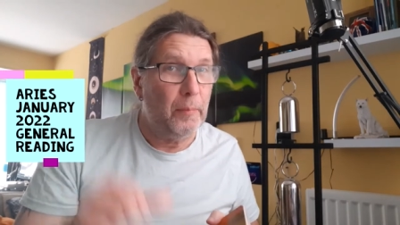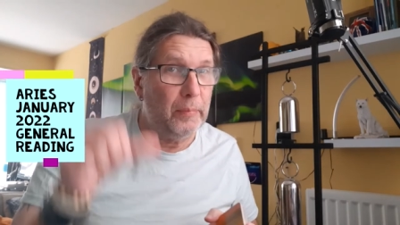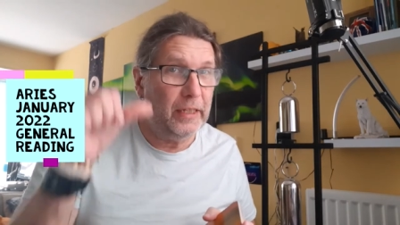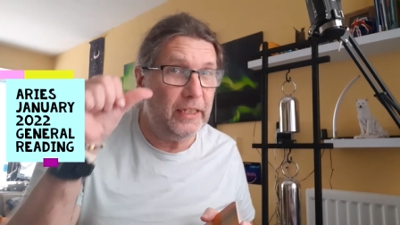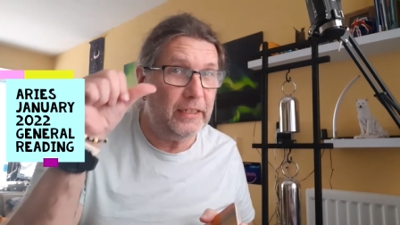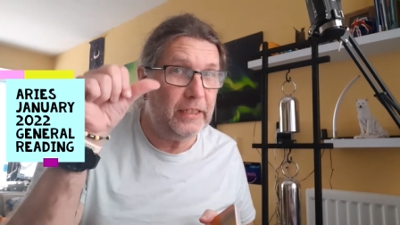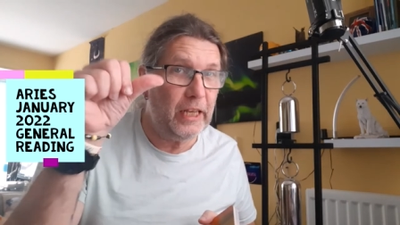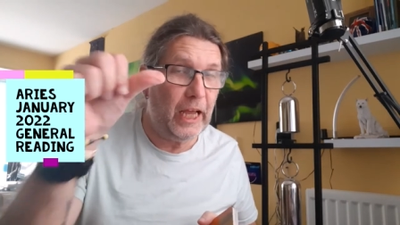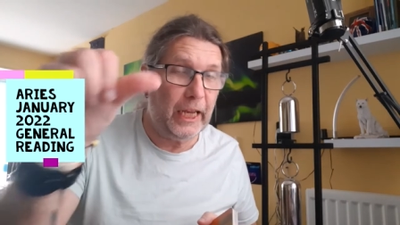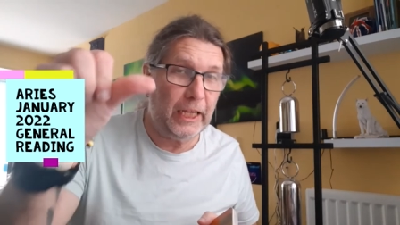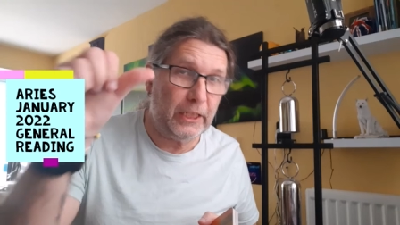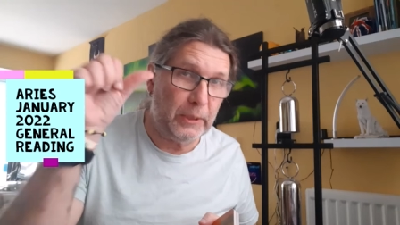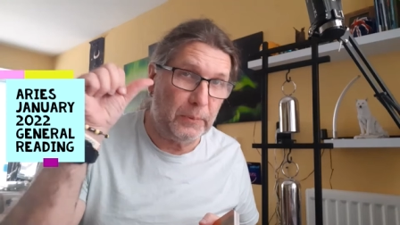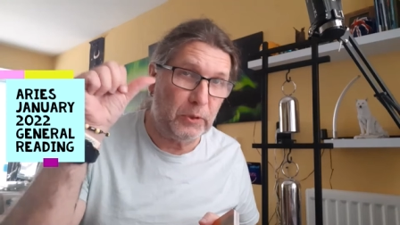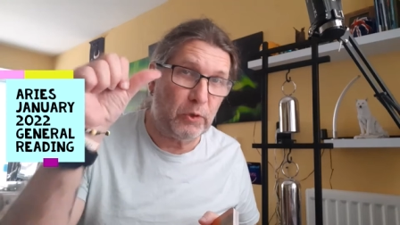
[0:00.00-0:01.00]
Please
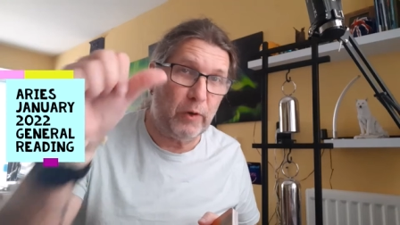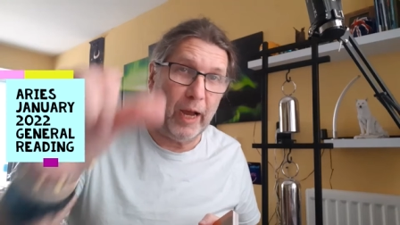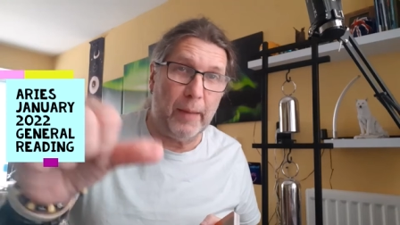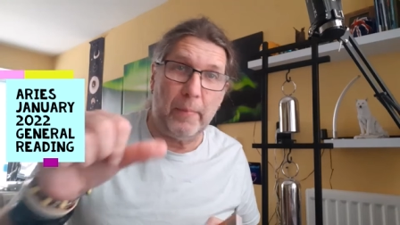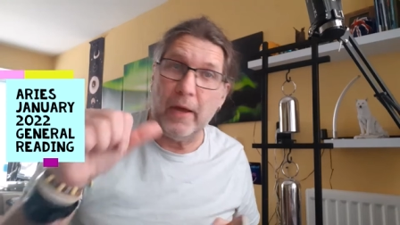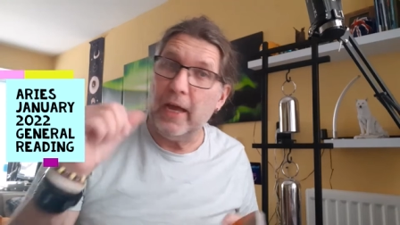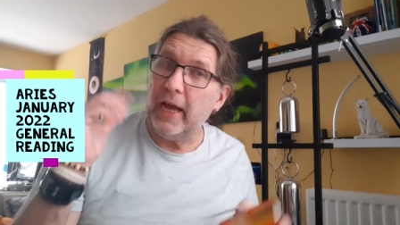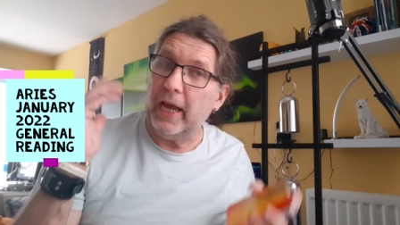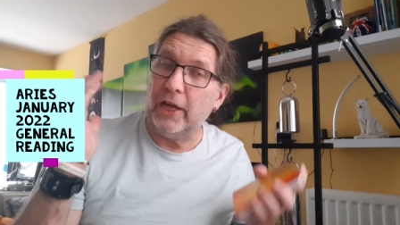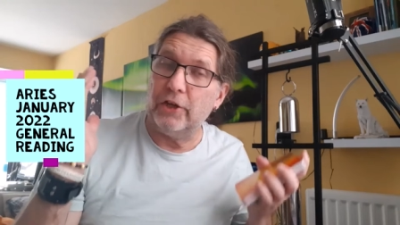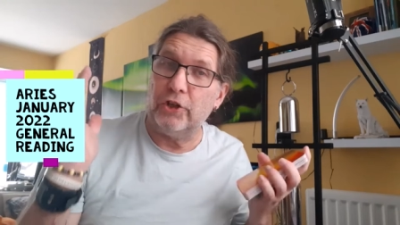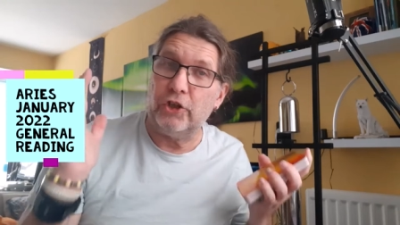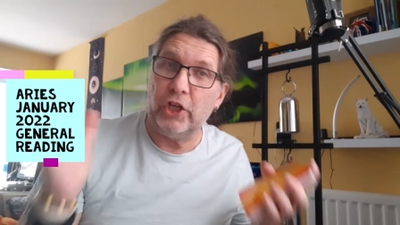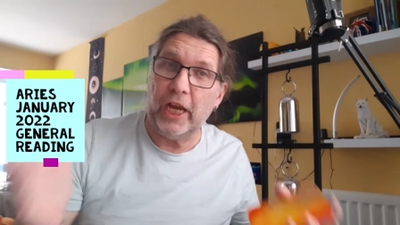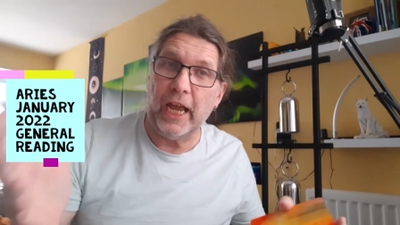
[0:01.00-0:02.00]
like, subscribe and
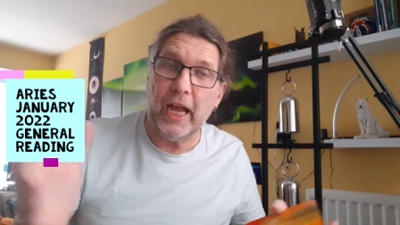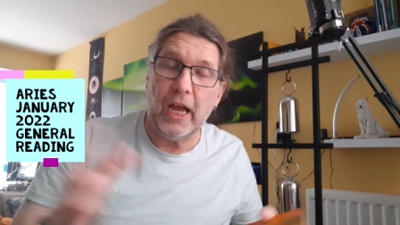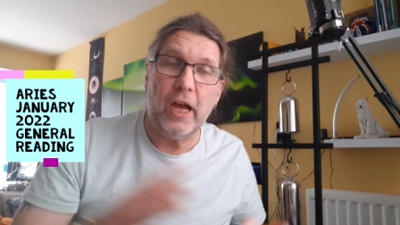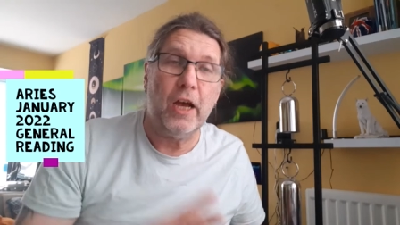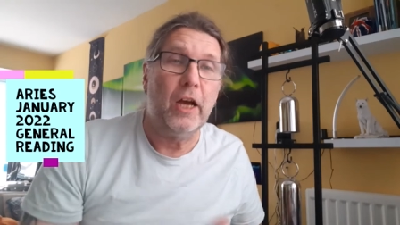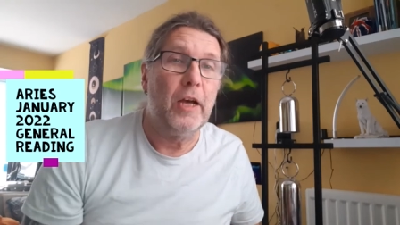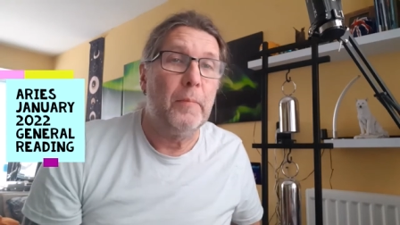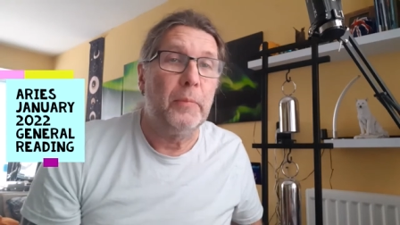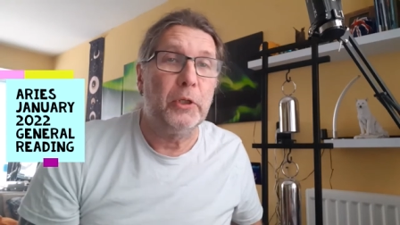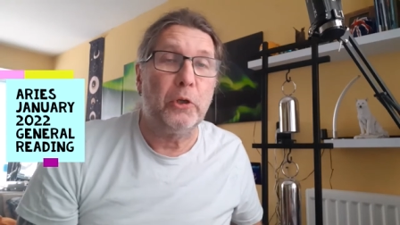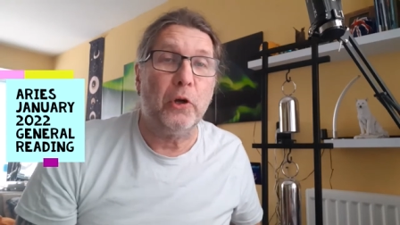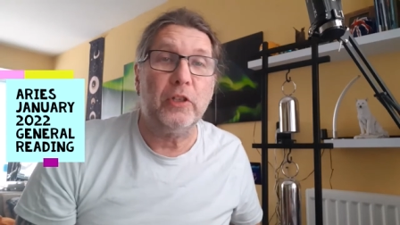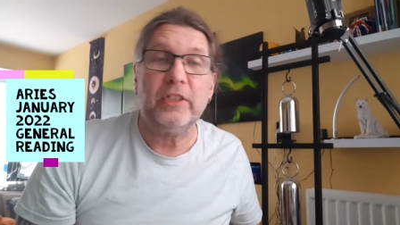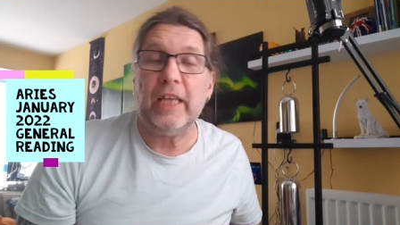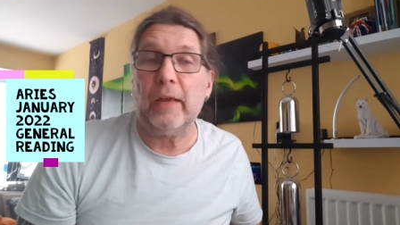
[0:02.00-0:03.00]
share,
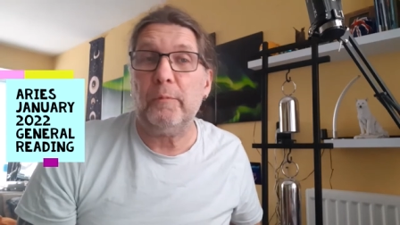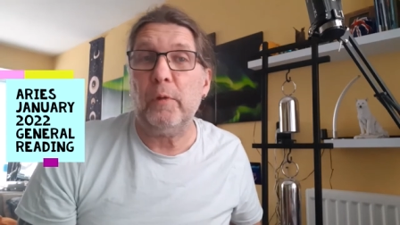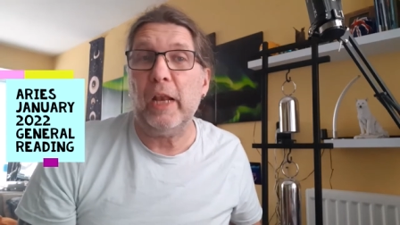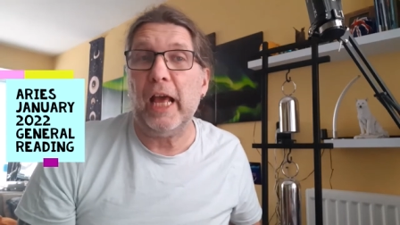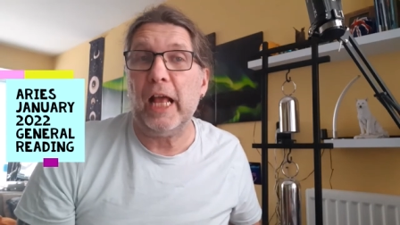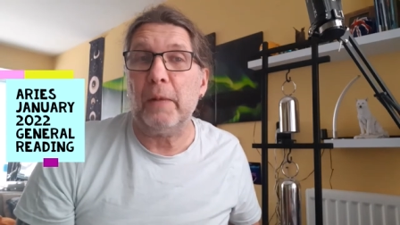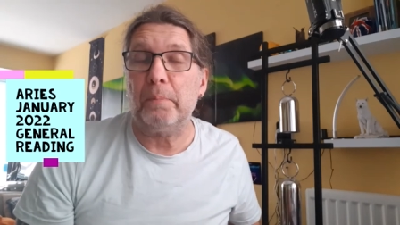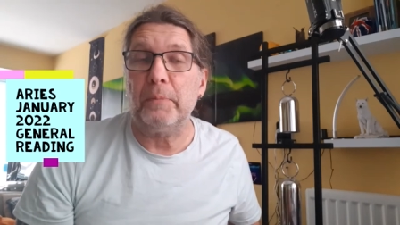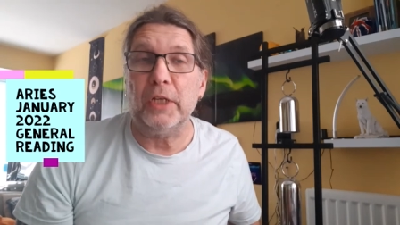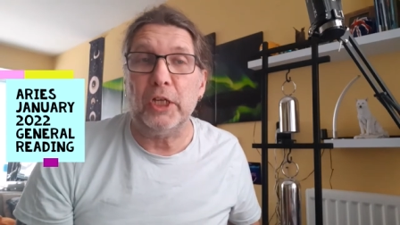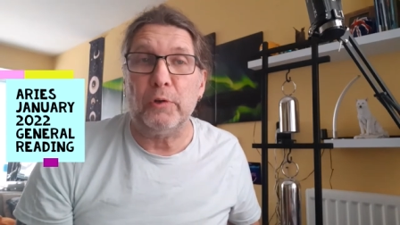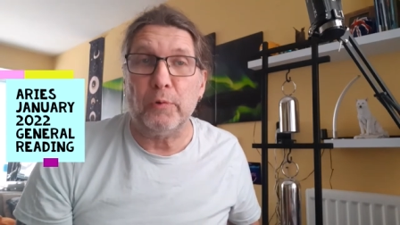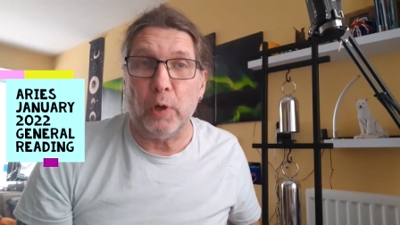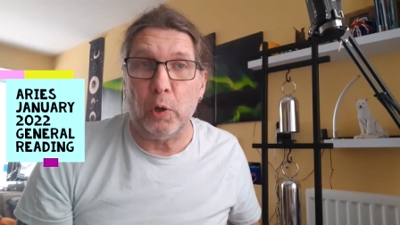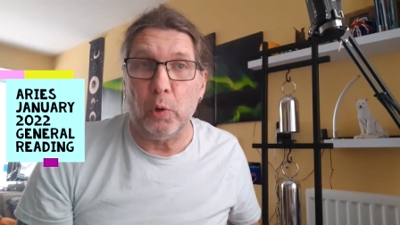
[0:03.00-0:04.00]
because that will help me
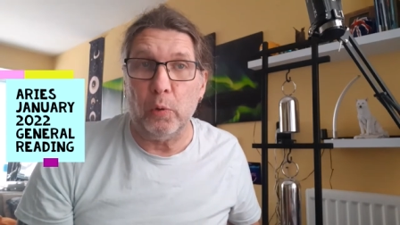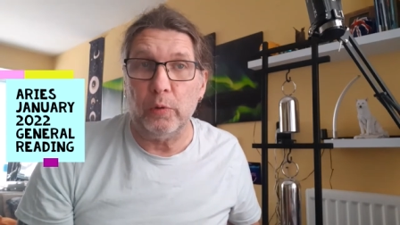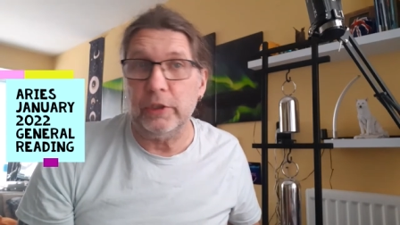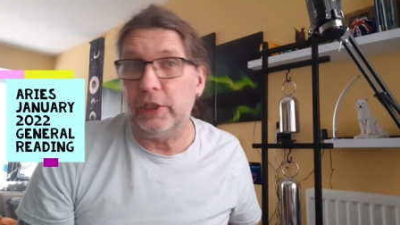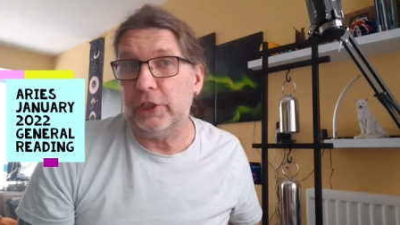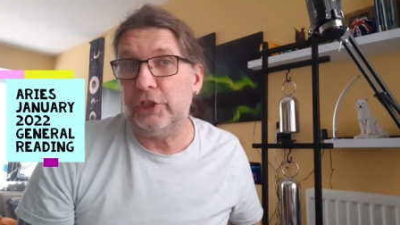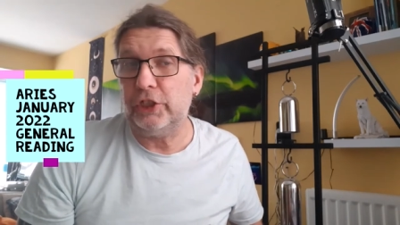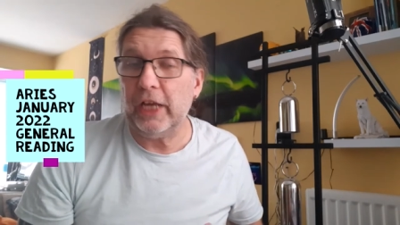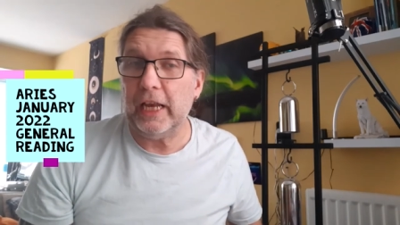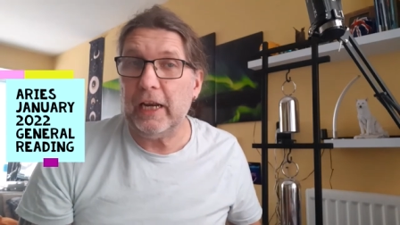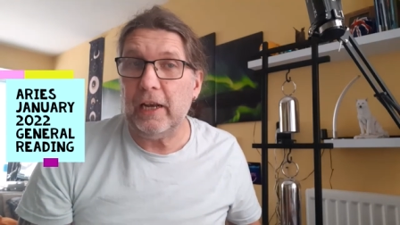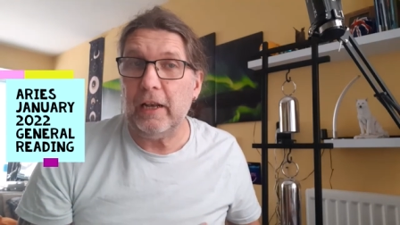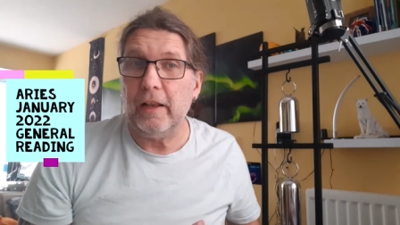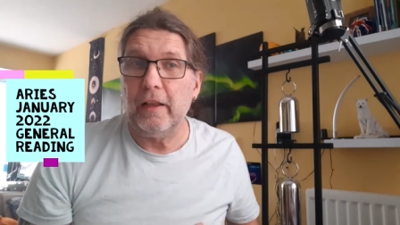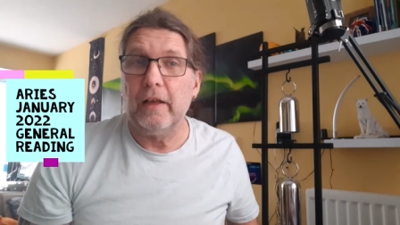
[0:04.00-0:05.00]
grow the
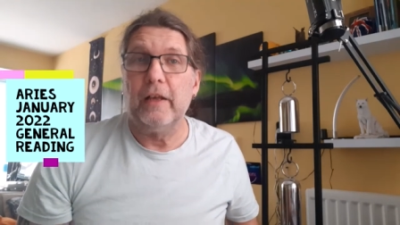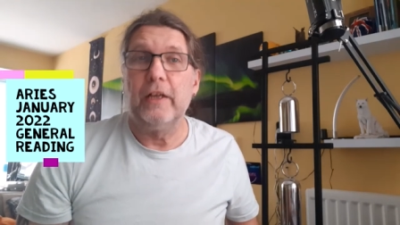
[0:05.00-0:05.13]
channel.